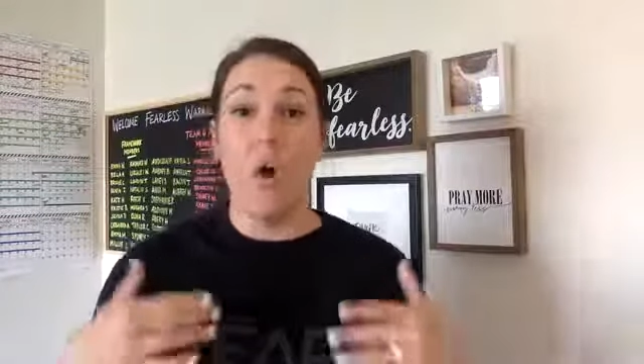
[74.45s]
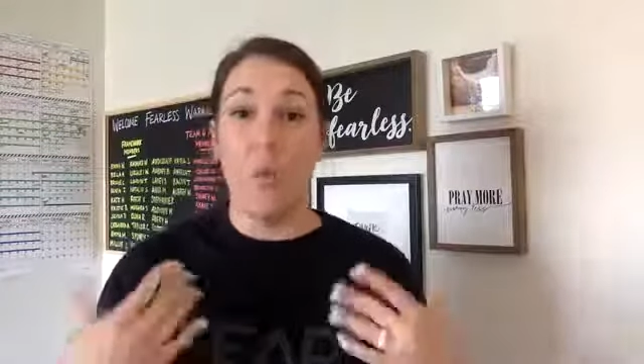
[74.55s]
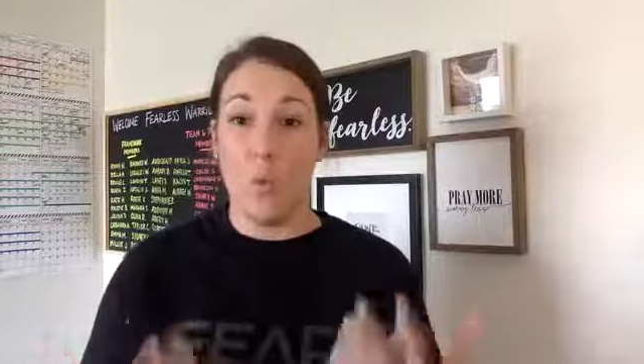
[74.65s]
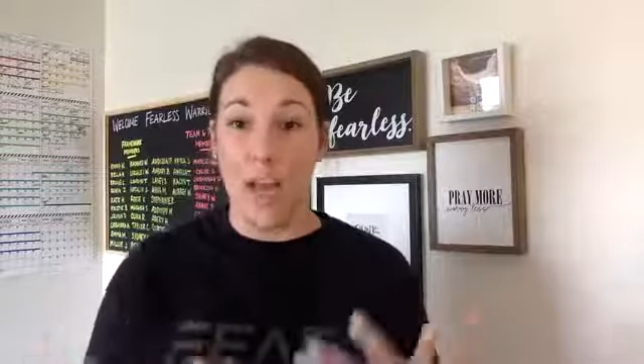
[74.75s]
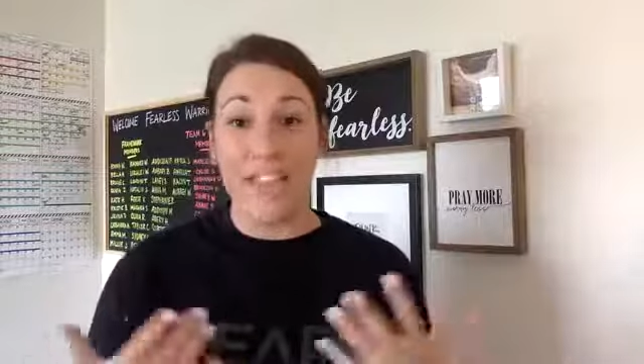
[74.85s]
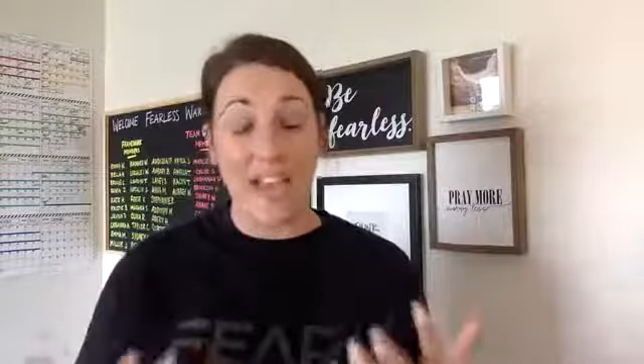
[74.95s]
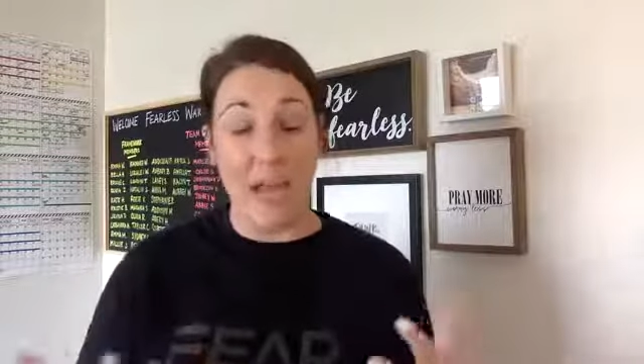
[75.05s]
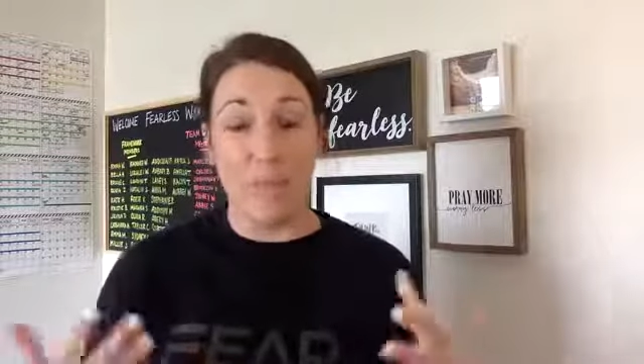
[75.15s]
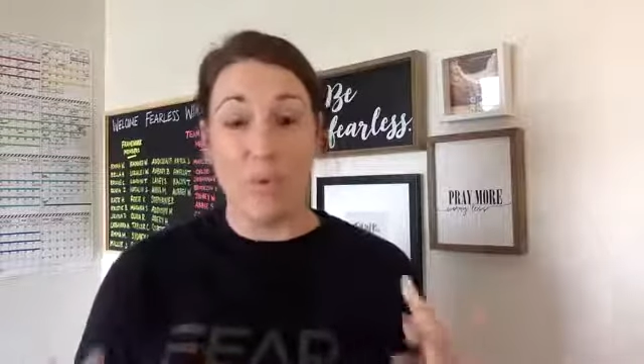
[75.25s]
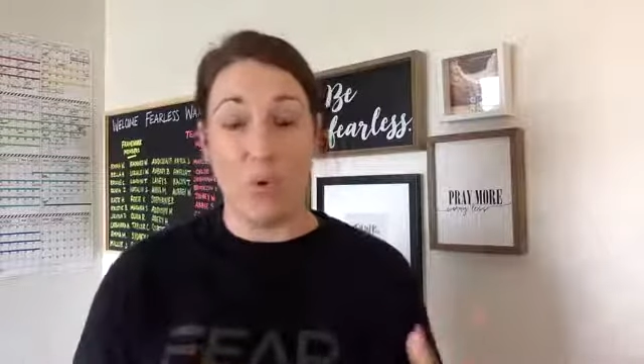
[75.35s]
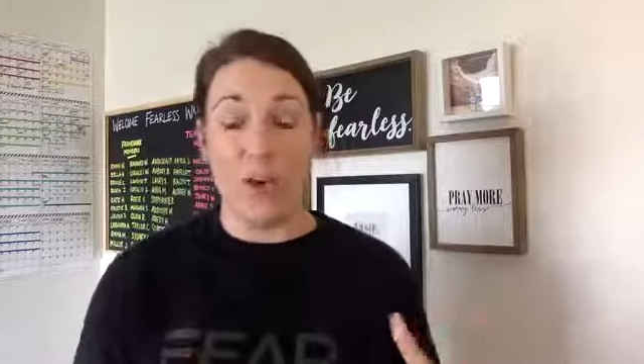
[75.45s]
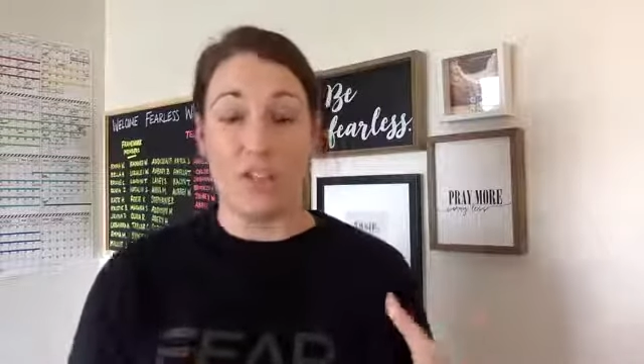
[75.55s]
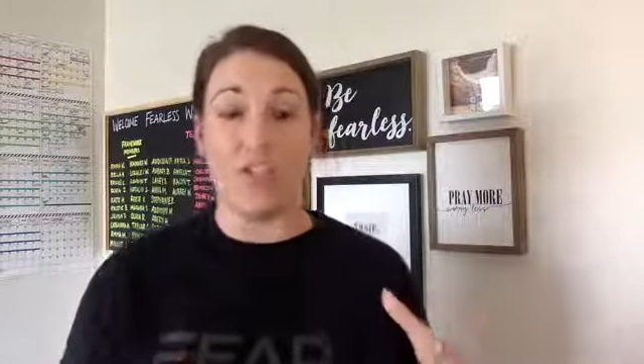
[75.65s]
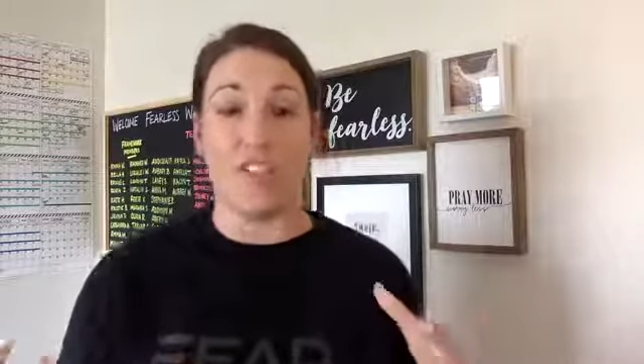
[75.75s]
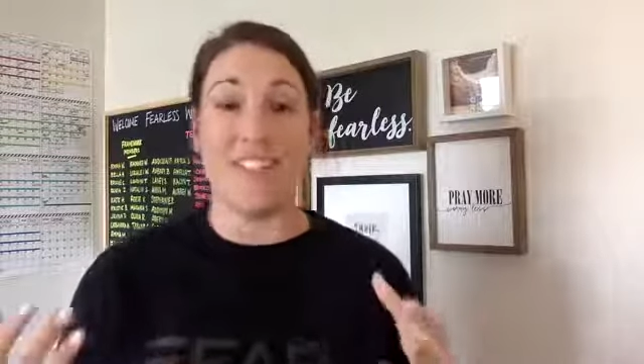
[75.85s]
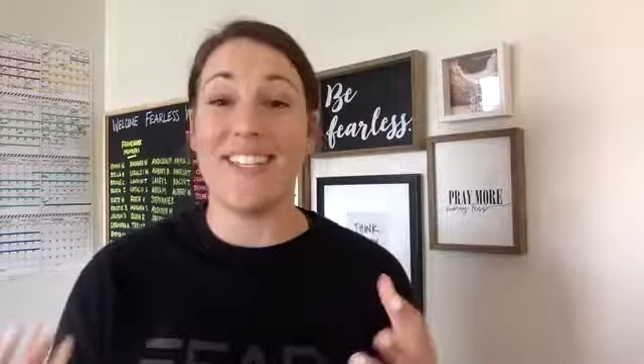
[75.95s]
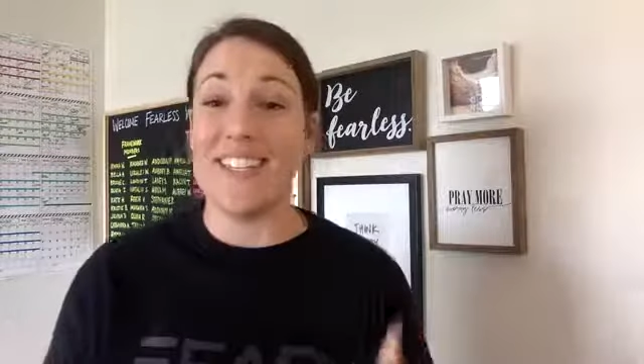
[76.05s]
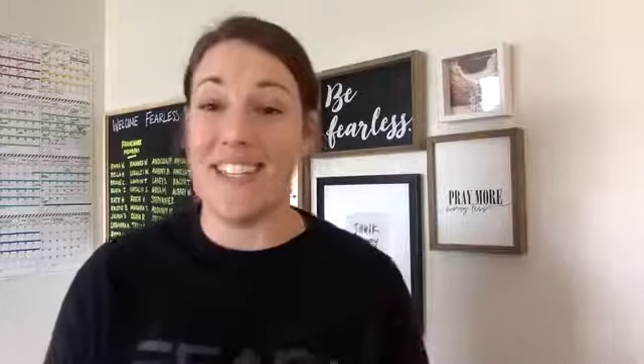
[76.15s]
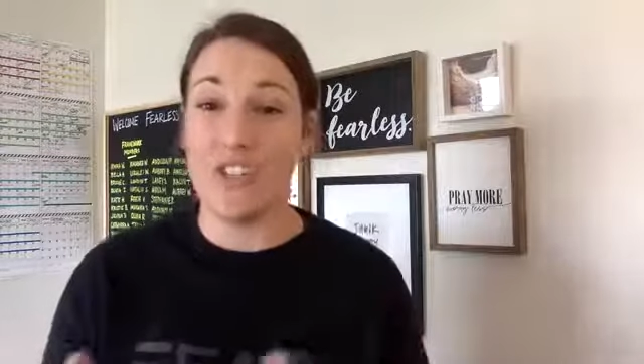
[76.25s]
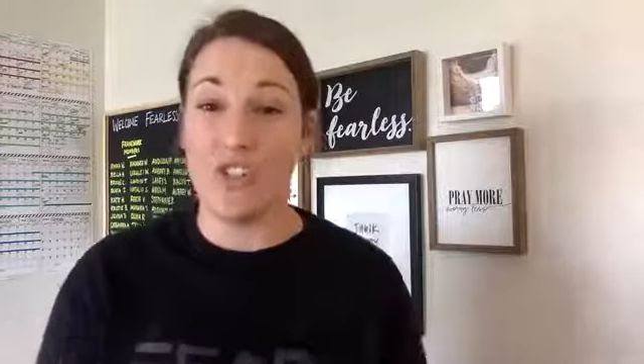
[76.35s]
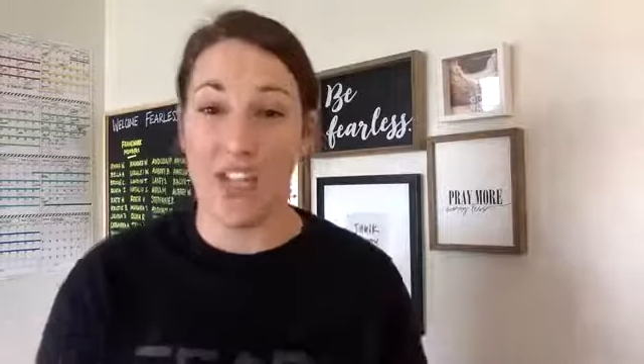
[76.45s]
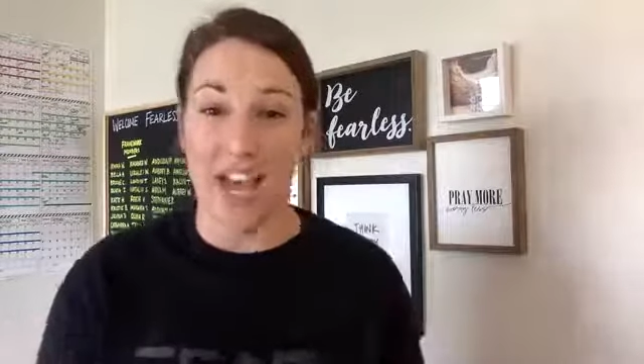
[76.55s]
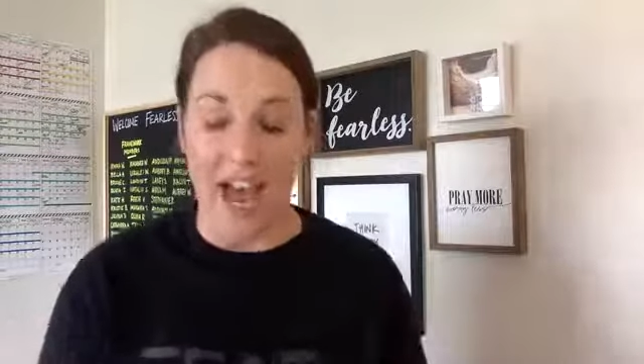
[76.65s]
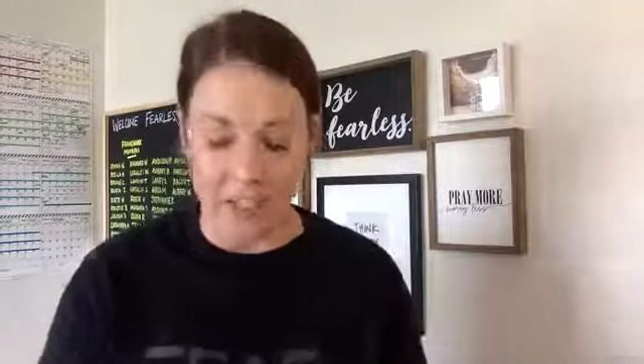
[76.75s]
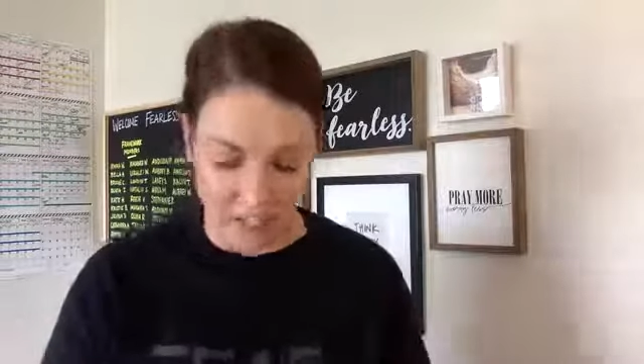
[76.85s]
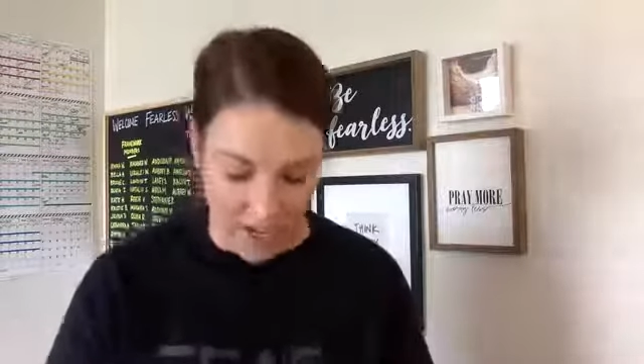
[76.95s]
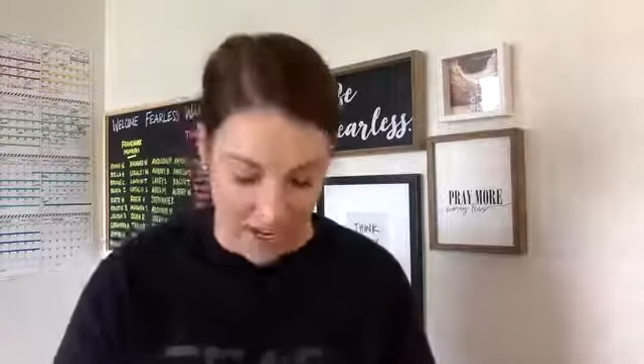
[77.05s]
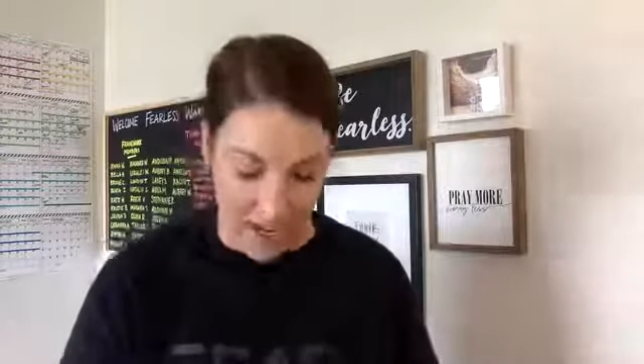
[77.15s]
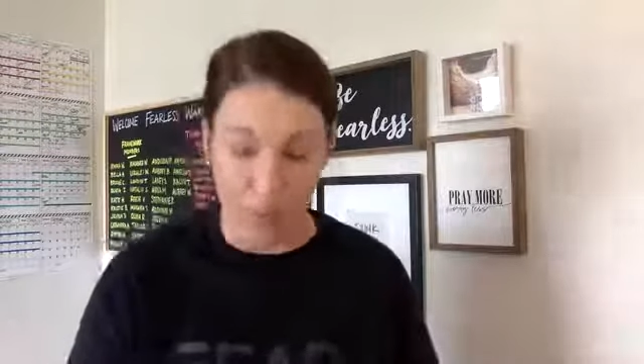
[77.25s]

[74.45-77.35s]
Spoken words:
what type of questions is she asking?